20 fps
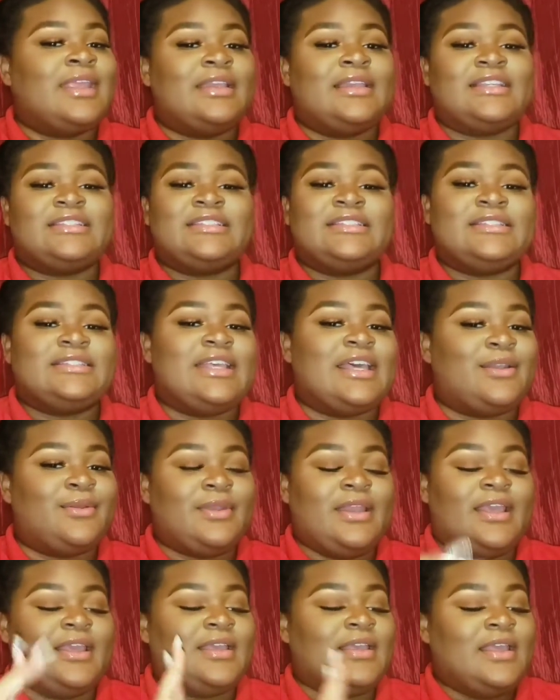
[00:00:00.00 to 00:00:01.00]
That's just that on
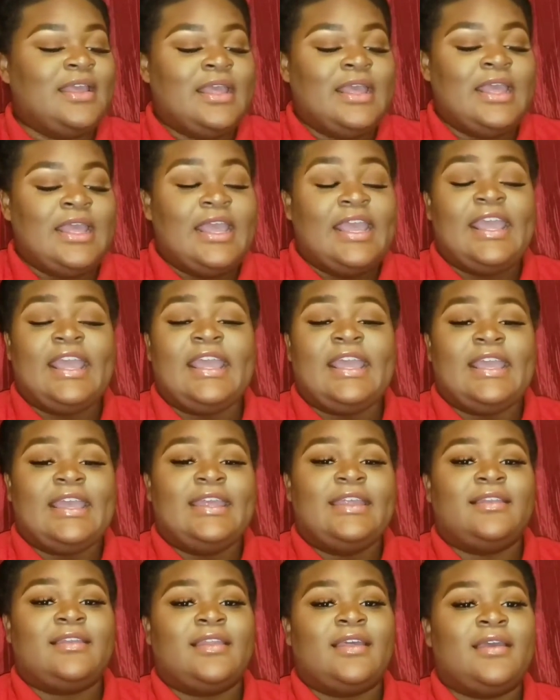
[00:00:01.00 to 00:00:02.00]
that.
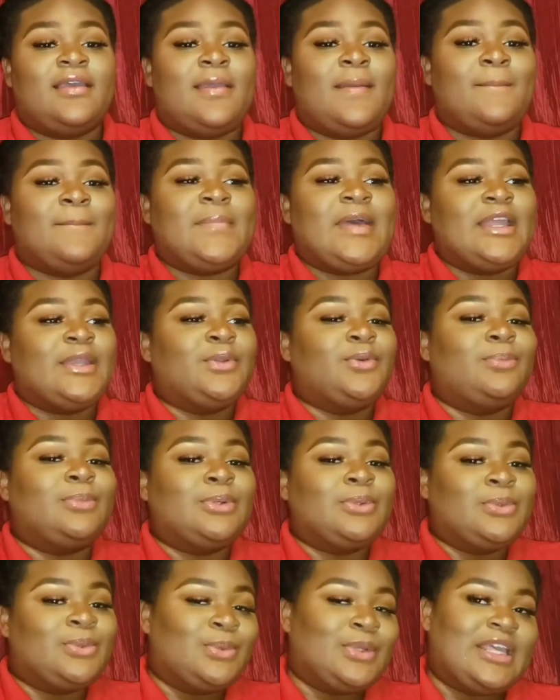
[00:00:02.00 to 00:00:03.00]
And my new
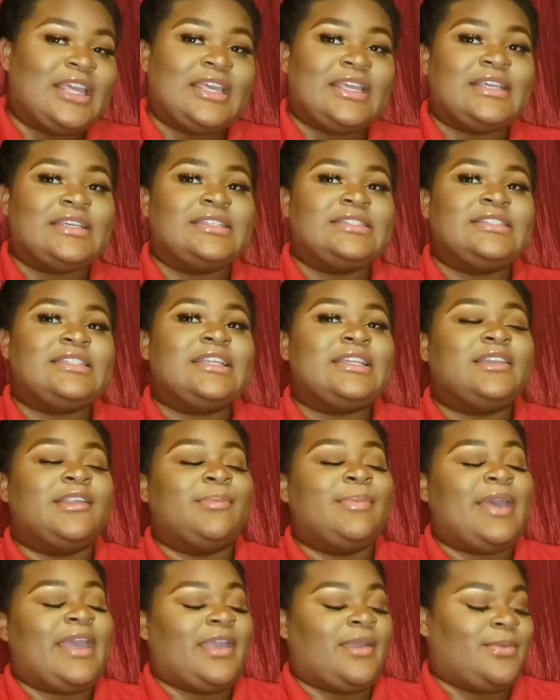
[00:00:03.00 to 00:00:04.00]
boo is
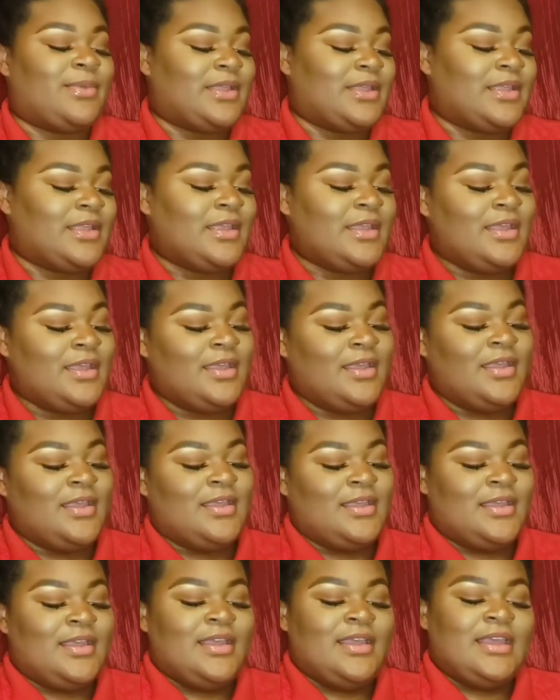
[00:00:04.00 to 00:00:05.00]
DaBaby.
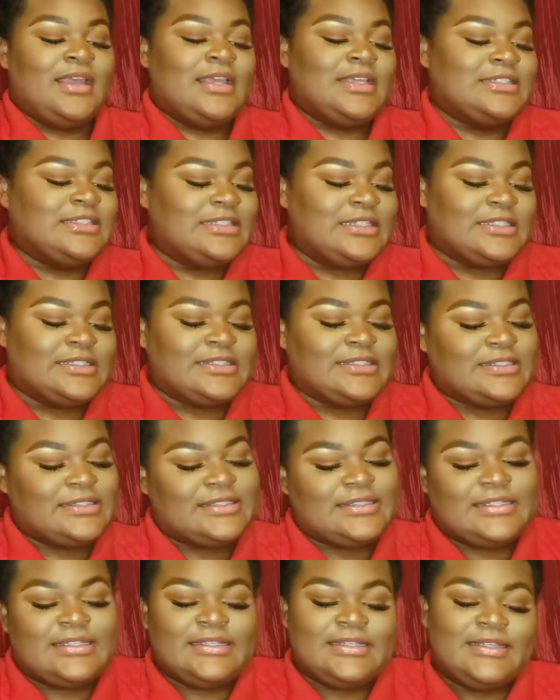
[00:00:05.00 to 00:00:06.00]
Just,
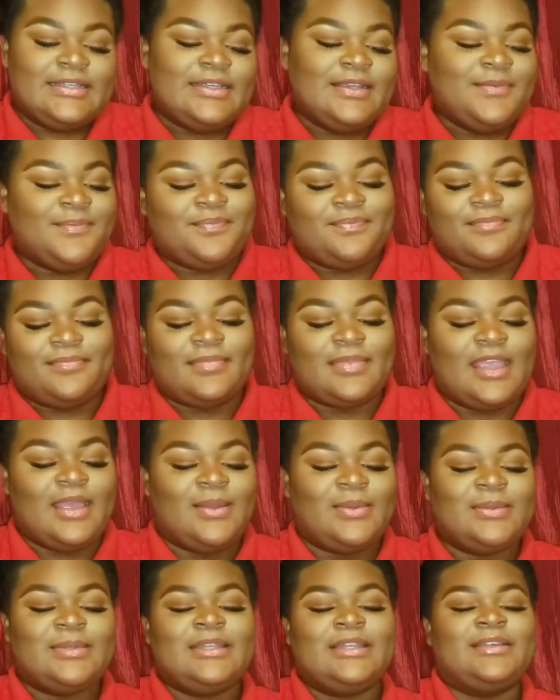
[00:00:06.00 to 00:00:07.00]
I
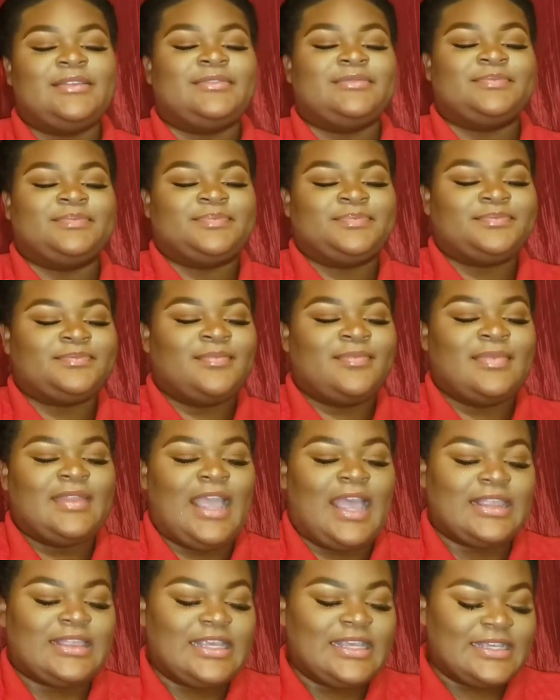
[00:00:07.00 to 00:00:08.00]
don't know.
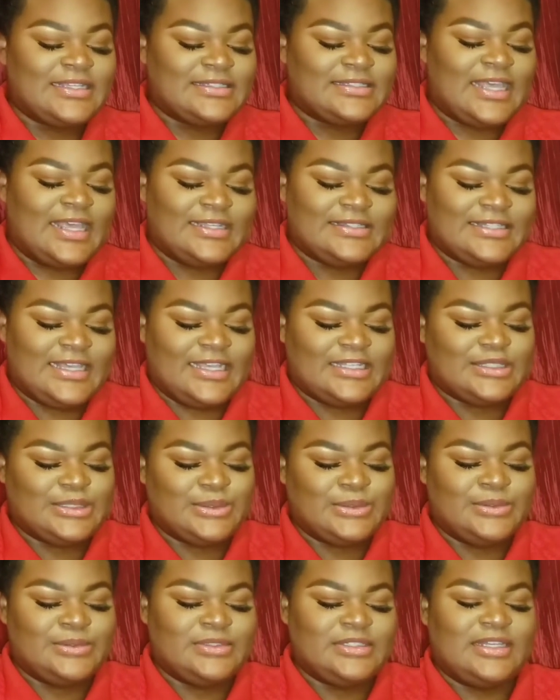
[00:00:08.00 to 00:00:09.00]
I think it's they
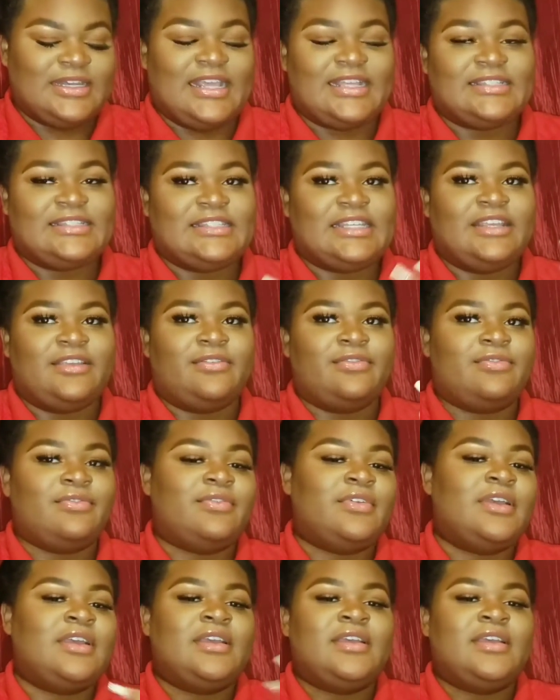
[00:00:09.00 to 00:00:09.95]
tattoos and they teeth.